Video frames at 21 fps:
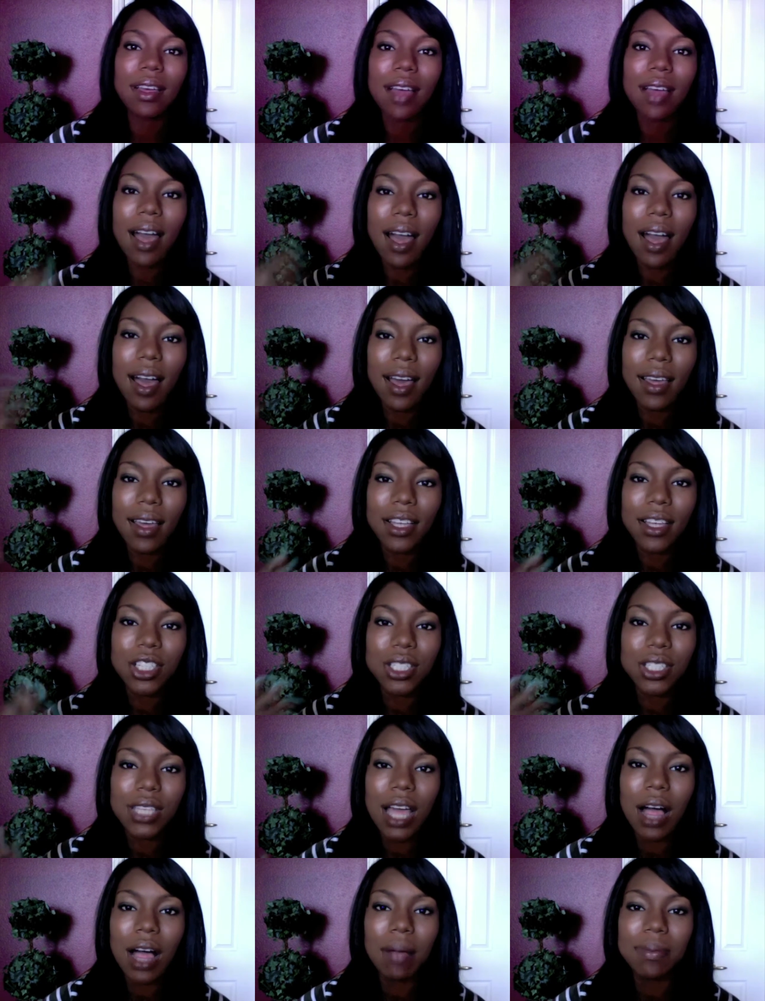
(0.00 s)
uh, it just
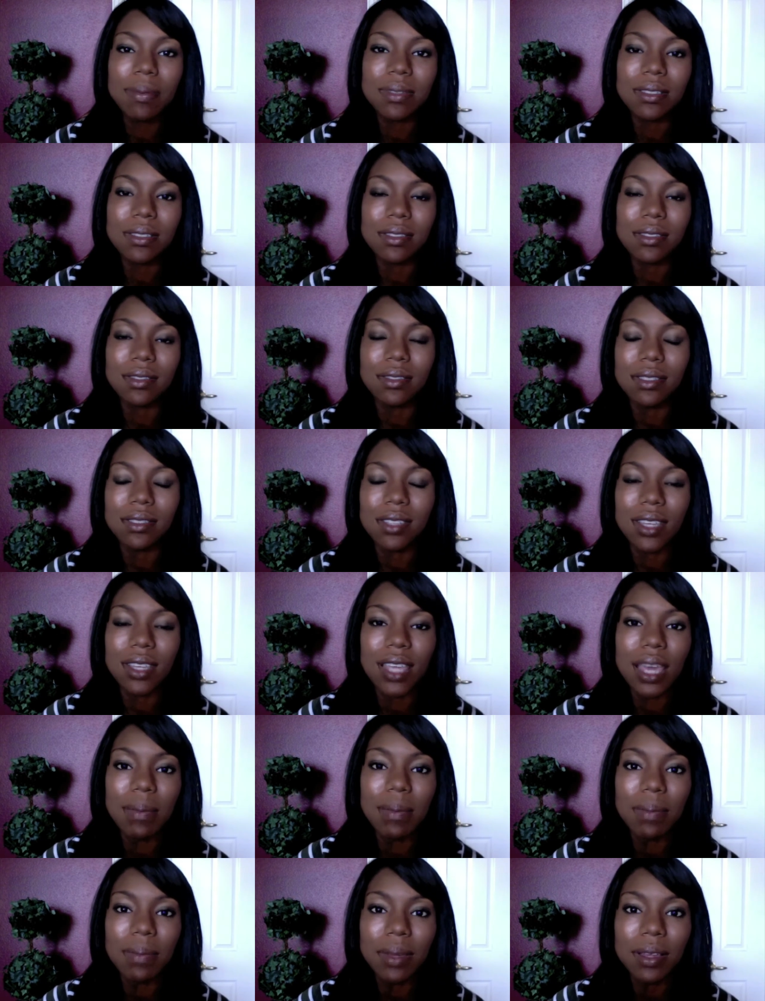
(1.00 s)
helps to
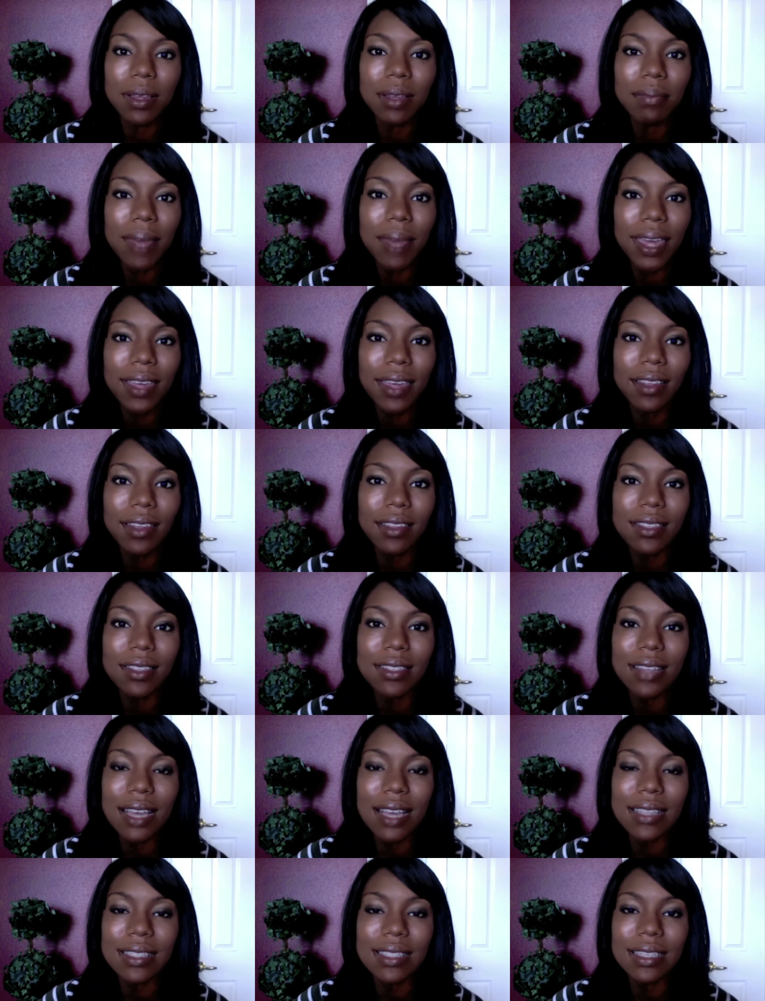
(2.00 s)
keep my heels
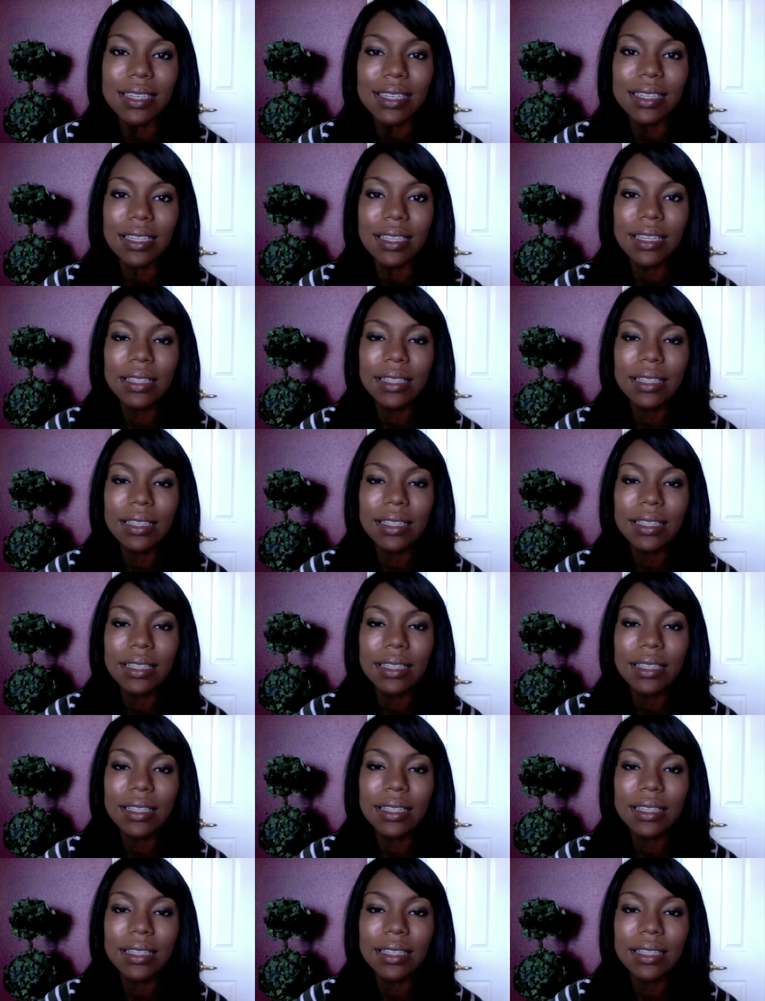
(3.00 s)
nice and